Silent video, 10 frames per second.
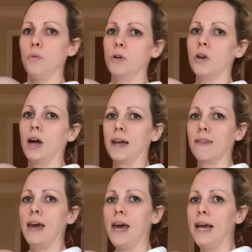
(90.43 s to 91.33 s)
would like
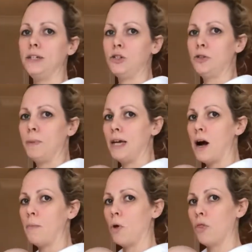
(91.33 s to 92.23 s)
their head to be
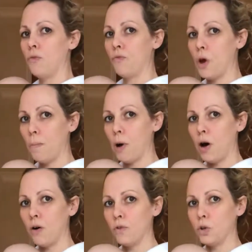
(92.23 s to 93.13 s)
up on the firm
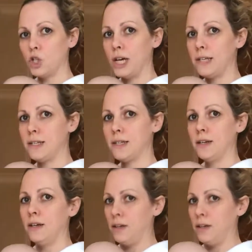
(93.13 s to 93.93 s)
part of your chest